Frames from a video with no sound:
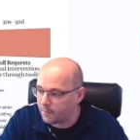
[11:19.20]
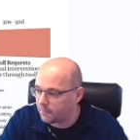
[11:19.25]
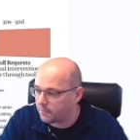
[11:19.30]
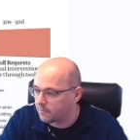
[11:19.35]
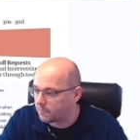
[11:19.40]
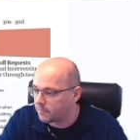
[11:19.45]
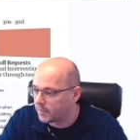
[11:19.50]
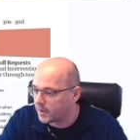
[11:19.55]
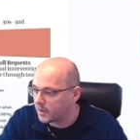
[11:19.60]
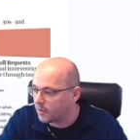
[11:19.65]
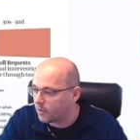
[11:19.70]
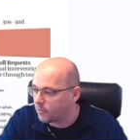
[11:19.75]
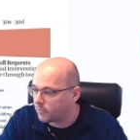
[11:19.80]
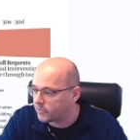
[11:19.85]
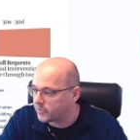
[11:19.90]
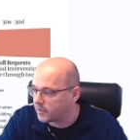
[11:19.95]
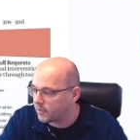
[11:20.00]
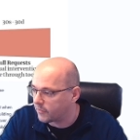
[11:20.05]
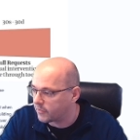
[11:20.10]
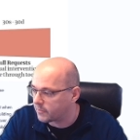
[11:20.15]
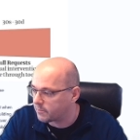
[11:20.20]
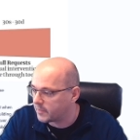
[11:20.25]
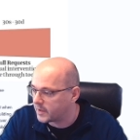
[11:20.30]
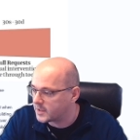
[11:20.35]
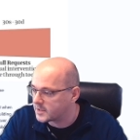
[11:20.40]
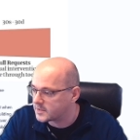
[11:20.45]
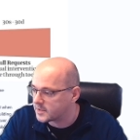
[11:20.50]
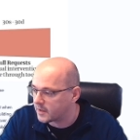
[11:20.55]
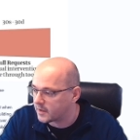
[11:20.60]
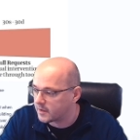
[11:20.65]
below 300
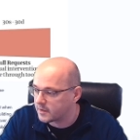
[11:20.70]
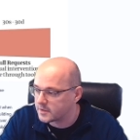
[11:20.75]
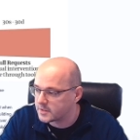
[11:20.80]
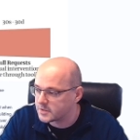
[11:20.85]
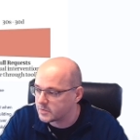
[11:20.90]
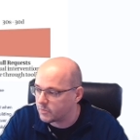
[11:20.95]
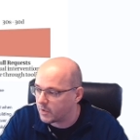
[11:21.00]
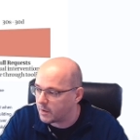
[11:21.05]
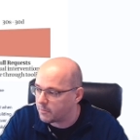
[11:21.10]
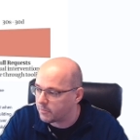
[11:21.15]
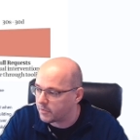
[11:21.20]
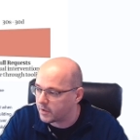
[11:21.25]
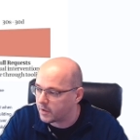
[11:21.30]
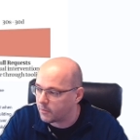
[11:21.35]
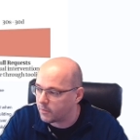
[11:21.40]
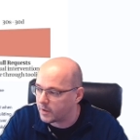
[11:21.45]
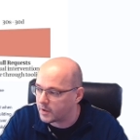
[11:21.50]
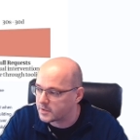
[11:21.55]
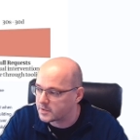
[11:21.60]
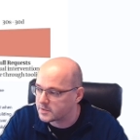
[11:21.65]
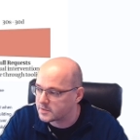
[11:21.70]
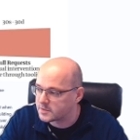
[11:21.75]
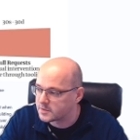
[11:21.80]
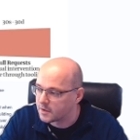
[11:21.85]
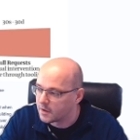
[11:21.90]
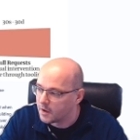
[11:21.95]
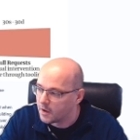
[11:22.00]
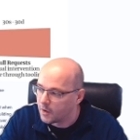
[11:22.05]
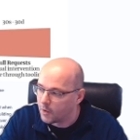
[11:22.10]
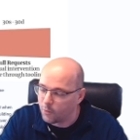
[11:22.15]
milliseconds, web requests,
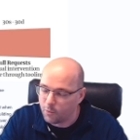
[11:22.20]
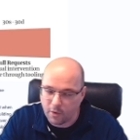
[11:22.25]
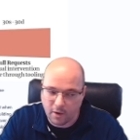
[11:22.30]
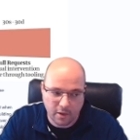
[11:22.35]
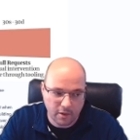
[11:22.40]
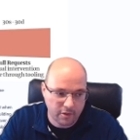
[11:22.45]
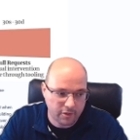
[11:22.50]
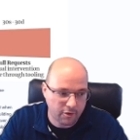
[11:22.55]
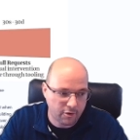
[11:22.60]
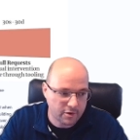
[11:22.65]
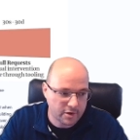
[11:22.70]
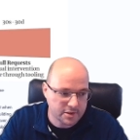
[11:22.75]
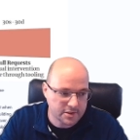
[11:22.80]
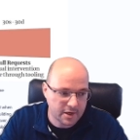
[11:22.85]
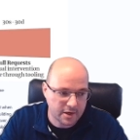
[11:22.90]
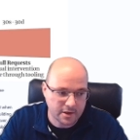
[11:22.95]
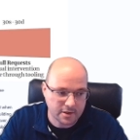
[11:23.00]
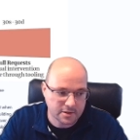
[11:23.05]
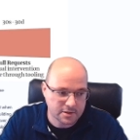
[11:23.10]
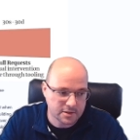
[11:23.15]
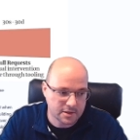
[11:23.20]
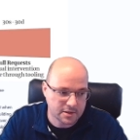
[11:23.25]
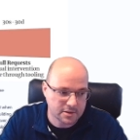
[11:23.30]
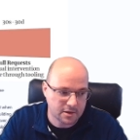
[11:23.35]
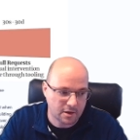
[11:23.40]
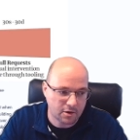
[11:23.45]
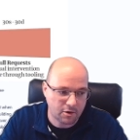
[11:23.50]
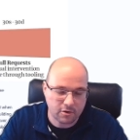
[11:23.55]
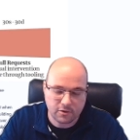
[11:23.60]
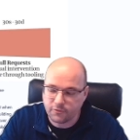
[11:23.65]
well, 30 seconds is a
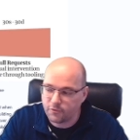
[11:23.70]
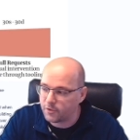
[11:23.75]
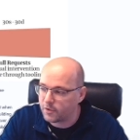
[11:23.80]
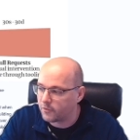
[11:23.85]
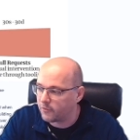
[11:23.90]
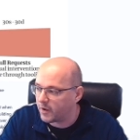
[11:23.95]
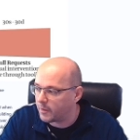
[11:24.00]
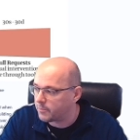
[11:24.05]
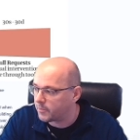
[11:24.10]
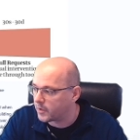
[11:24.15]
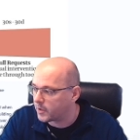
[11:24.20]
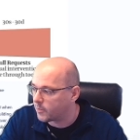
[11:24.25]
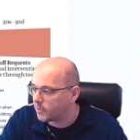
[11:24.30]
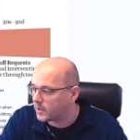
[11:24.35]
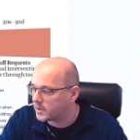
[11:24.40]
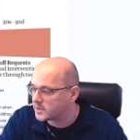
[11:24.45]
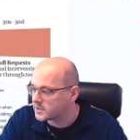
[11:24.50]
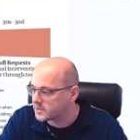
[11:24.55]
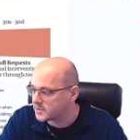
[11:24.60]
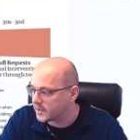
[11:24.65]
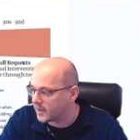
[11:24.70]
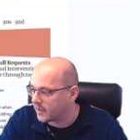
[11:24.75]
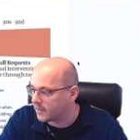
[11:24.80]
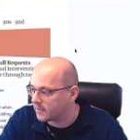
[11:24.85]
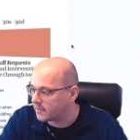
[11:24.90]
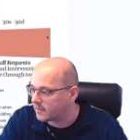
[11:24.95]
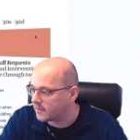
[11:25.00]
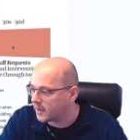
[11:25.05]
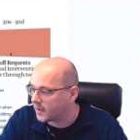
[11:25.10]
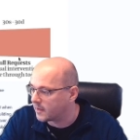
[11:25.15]
lot for a web request.
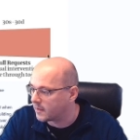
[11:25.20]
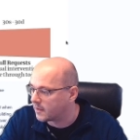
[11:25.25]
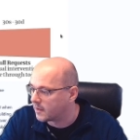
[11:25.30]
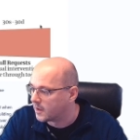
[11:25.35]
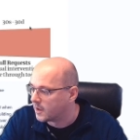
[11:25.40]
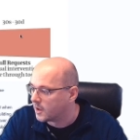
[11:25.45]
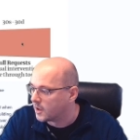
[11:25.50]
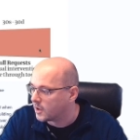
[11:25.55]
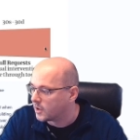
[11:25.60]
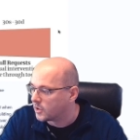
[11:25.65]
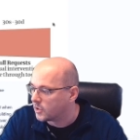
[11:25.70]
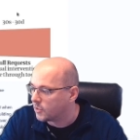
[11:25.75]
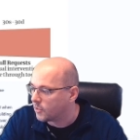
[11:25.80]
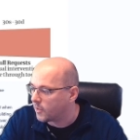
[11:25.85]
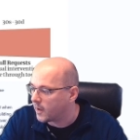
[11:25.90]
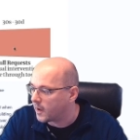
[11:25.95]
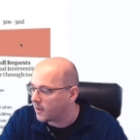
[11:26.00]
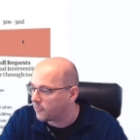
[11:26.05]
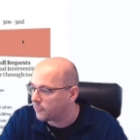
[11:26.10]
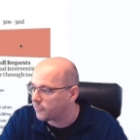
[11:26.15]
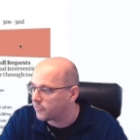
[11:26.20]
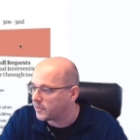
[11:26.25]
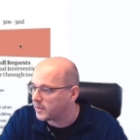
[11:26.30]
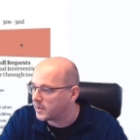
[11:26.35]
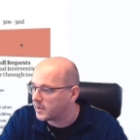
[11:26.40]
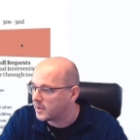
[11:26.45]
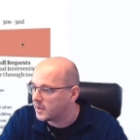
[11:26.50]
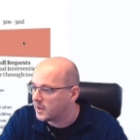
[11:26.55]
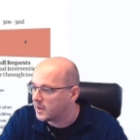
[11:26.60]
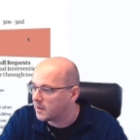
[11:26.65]
And then you have
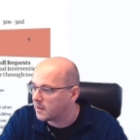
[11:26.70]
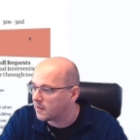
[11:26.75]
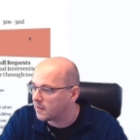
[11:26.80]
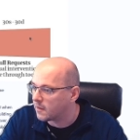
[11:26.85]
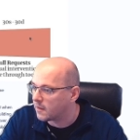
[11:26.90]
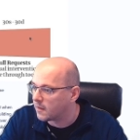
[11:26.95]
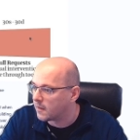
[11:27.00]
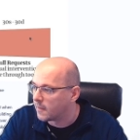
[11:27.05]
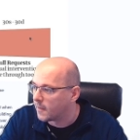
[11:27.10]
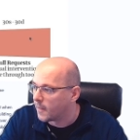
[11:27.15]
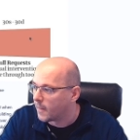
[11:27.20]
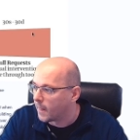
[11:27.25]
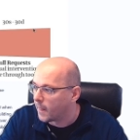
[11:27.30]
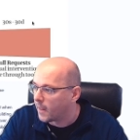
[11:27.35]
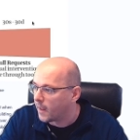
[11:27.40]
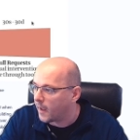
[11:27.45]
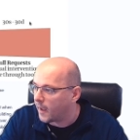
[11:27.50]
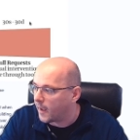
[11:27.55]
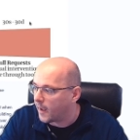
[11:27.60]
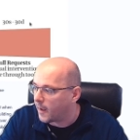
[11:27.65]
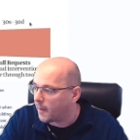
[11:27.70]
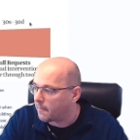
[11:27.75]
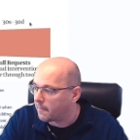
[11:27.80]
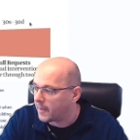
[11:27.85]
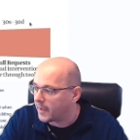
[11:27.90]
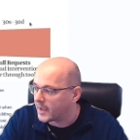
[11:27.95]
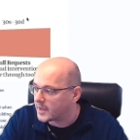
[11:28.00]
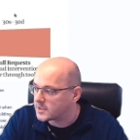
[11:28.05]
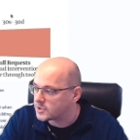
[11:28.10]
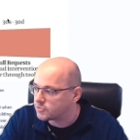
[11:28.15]
here
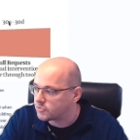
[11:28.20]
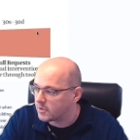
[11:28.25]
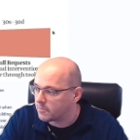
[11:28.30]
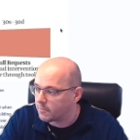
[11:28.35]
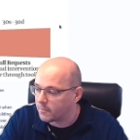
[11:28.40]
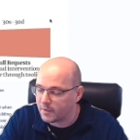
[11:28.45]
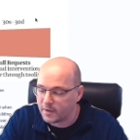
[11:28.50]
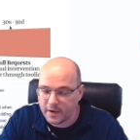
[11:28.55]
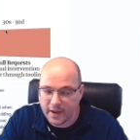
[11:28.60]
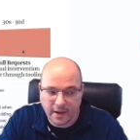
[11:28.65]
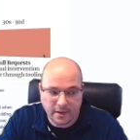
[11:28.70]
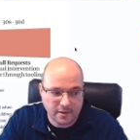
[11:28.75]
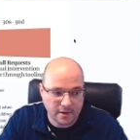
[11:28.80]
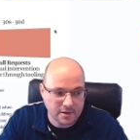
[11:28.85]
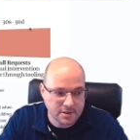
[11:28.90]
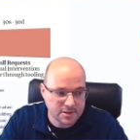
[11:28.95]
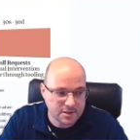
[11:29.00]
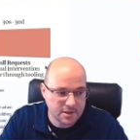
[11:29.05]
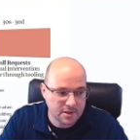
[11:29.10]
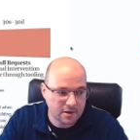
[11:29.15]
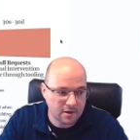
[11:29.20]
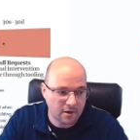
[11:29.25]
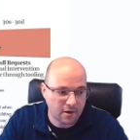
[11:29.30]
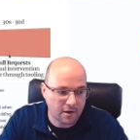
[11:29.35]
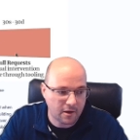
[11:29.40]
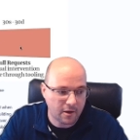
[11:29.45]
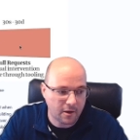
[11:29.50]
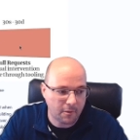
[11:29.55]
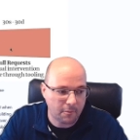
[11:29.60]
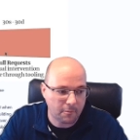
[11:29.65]
extreme latency,
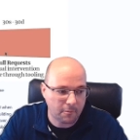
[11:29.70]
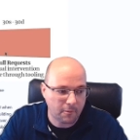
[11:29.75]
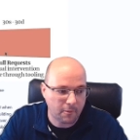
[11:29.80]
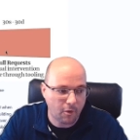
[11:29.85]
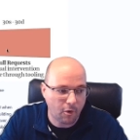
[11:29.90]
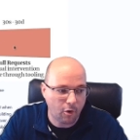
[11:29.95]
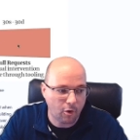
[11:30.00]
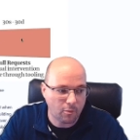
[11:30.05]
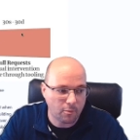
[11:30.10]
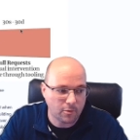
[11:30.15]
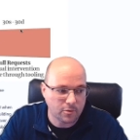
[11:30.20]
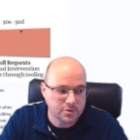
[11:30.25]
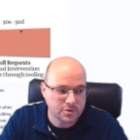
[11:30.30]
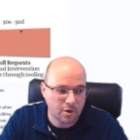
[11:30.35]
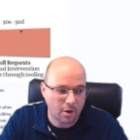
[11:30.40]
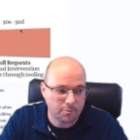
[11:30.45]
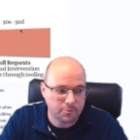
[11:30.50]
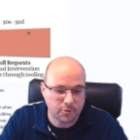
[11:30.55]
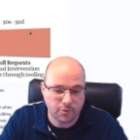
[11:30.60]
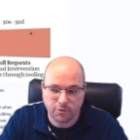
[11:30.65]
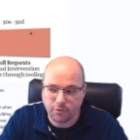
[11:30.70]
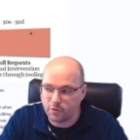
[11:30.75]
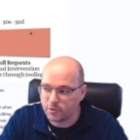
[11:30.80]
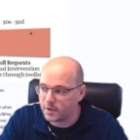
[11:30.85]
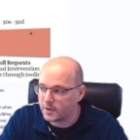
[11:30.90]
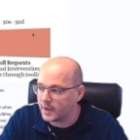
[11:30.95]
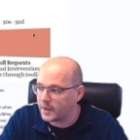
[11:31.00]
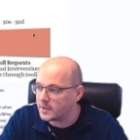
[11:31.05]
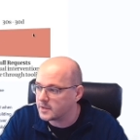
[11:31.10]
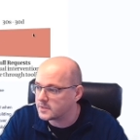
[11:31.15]
almost up to 30
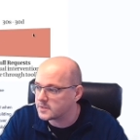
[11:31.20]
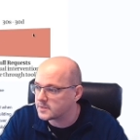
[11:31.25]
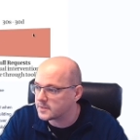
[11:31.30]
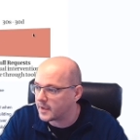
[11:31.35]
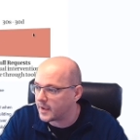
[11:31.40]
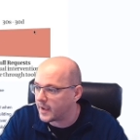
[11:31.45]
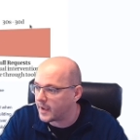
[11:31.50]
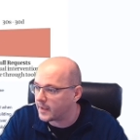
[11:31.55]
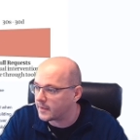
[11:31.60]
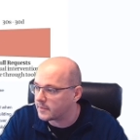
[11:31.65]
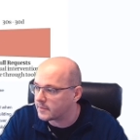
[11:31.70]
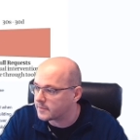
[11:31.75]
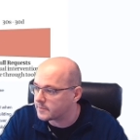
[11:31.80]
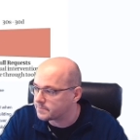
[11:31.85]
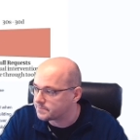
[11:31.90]
days. And